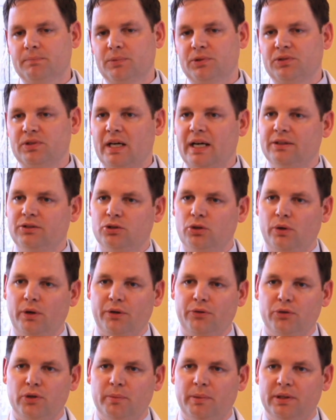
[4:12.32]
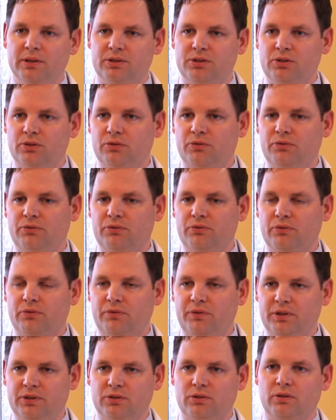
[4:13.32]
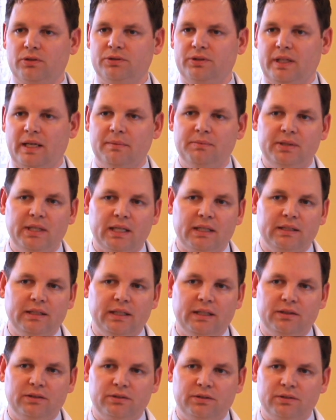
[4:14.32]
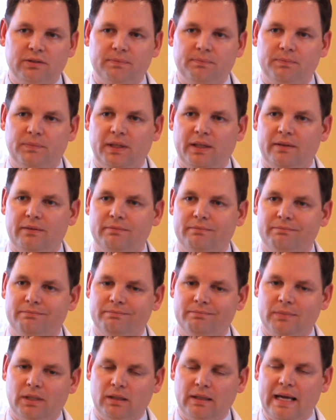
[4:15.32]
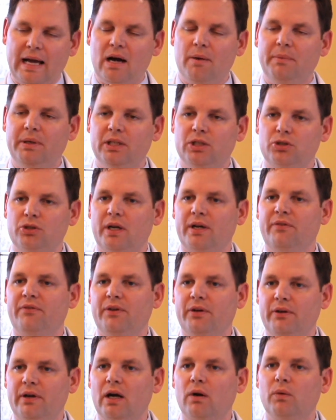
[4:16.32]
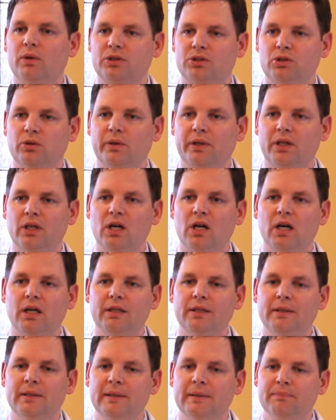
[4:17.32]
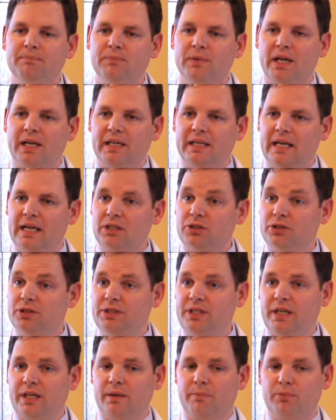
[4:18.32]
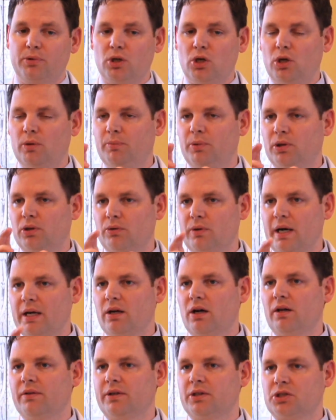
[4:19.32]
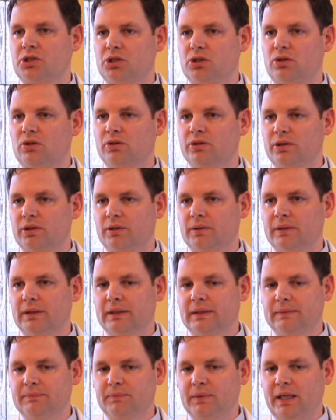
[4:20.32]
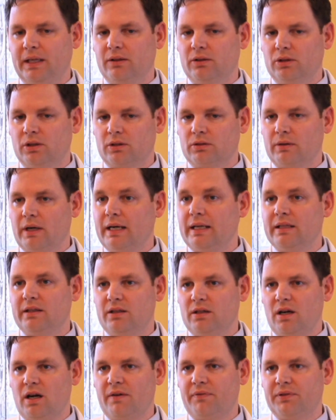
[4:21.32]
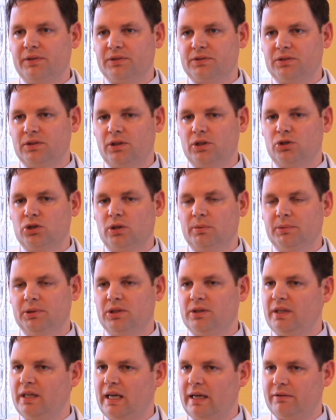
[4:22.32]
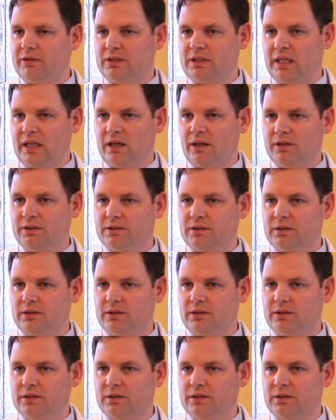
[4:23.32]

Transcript: besides going through a bunch of physical exam techniques that allow me to try to figure out what's going on, I can actually take a probe, put it right on their shoulder, and look right in the office to determine, do they have a tear?